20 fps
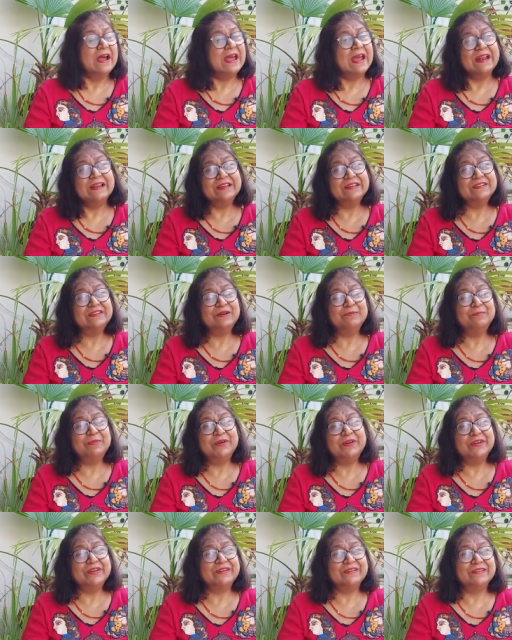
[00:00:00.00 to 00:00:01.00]
Another
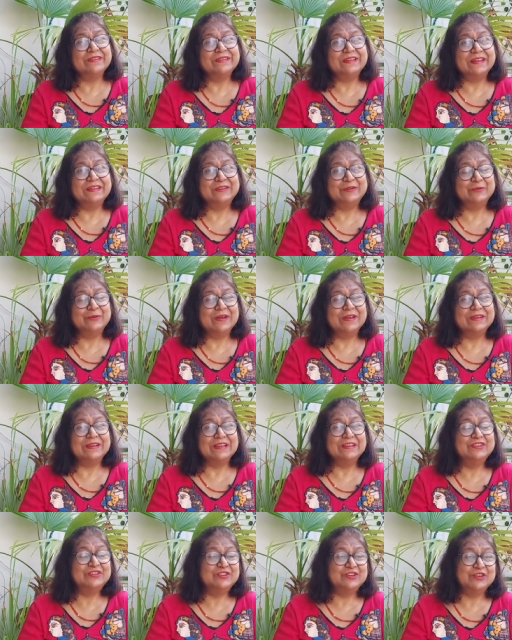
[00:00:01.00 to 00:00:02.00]
miracle that you can
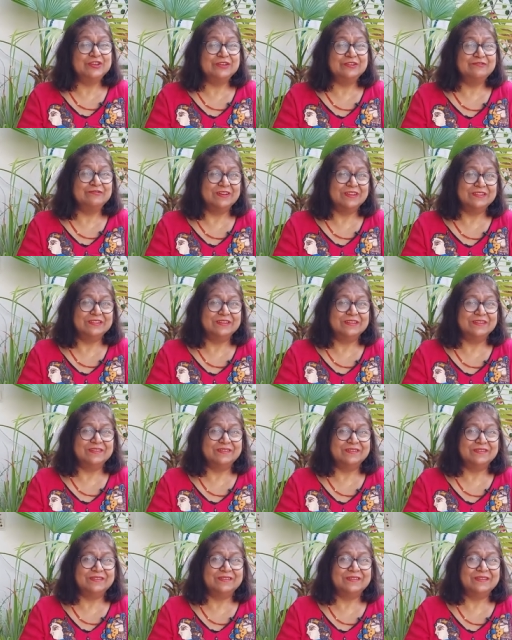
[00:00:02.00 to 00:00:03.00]
achieve with
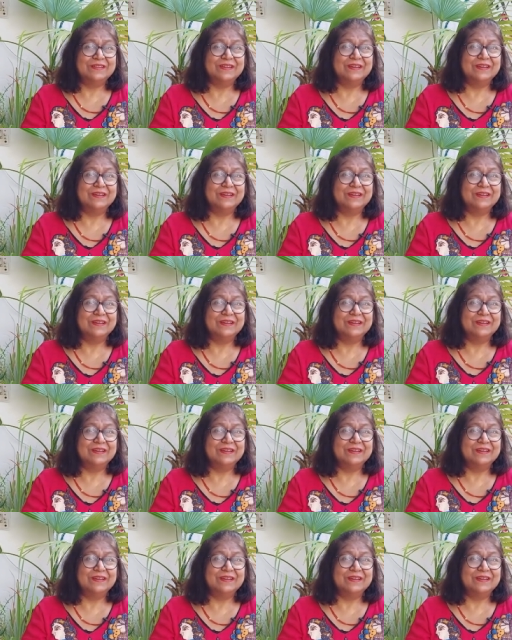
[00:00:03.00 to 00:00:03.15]
this